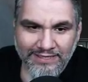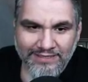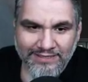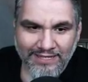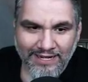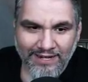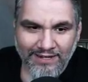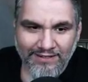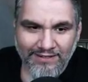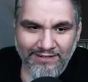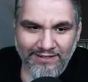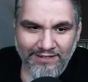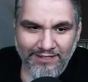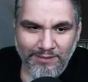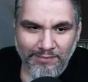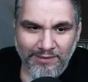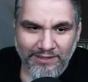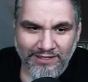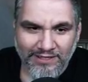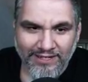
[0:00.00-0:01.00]
It's not a
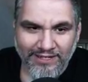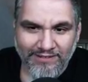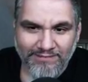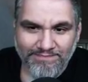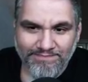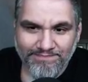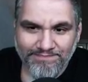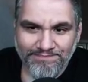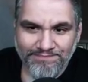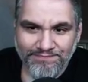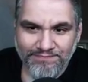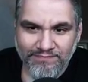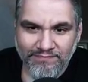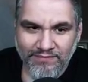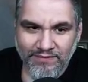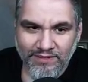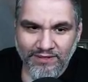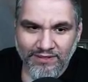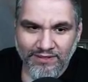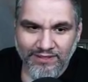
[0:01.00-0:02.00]
little bit, yeah.
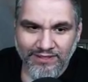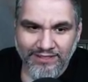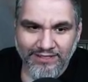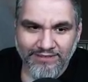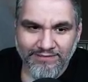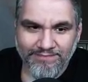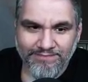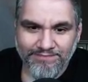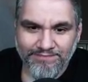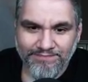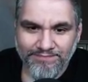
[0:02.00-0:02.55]
Yeah.